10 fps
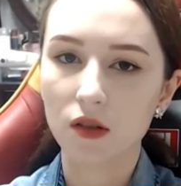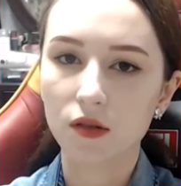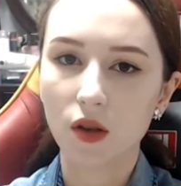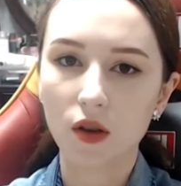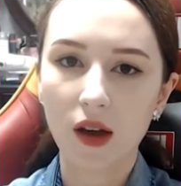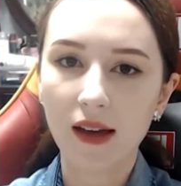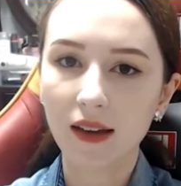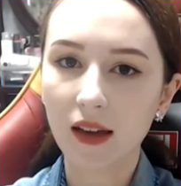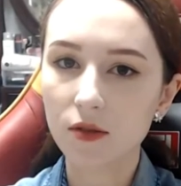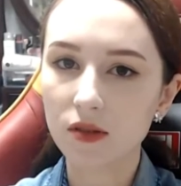So I
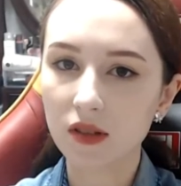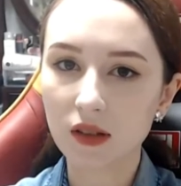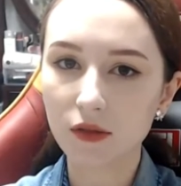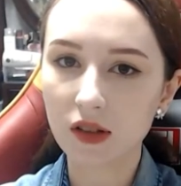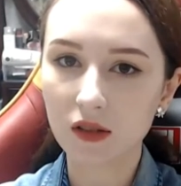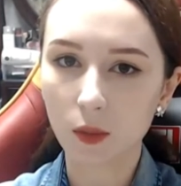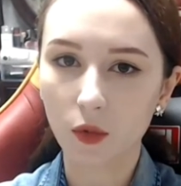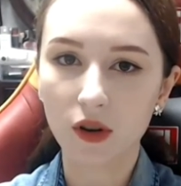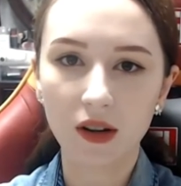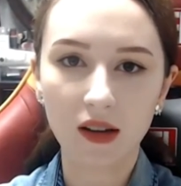can use it even in the
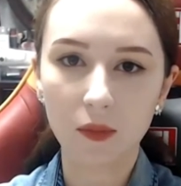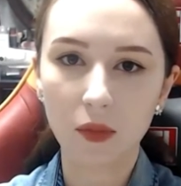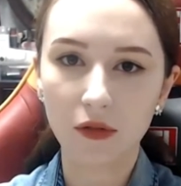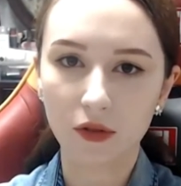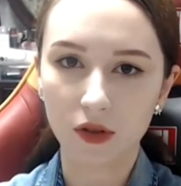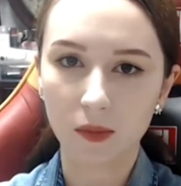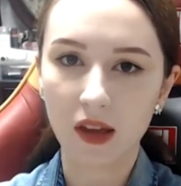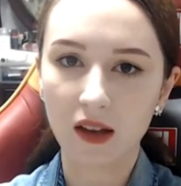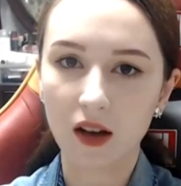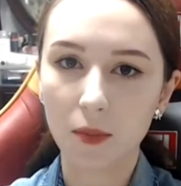morning before the
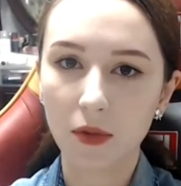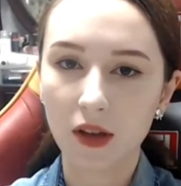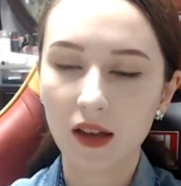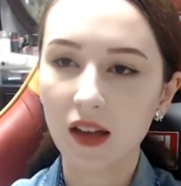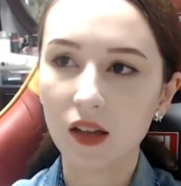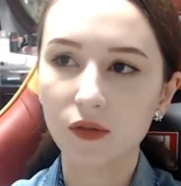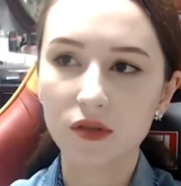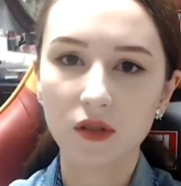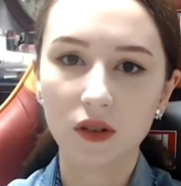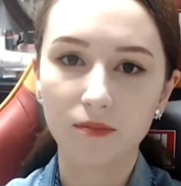makeup. It
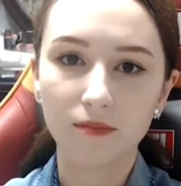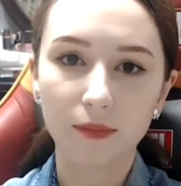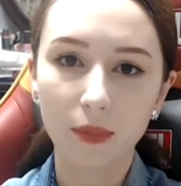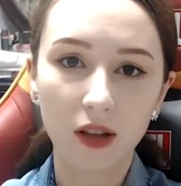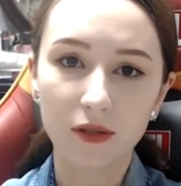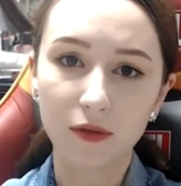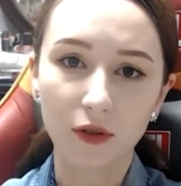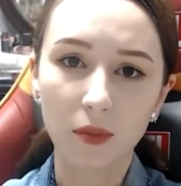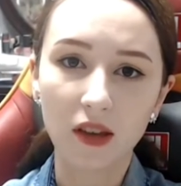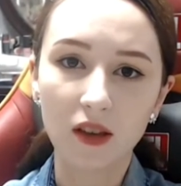was a plus
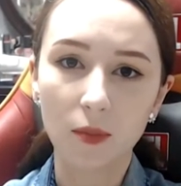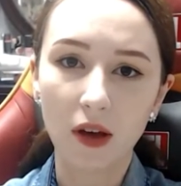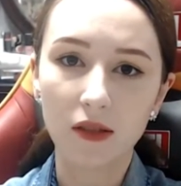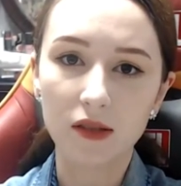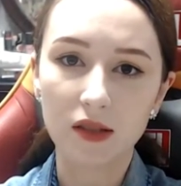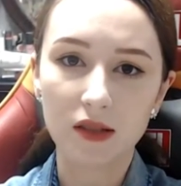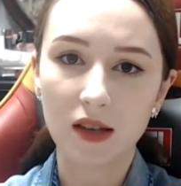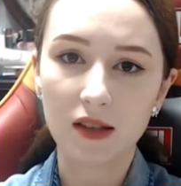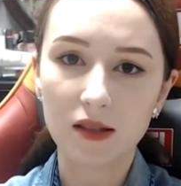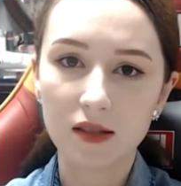for me about this
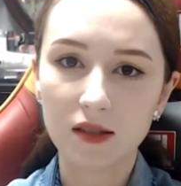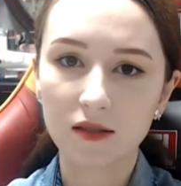essence.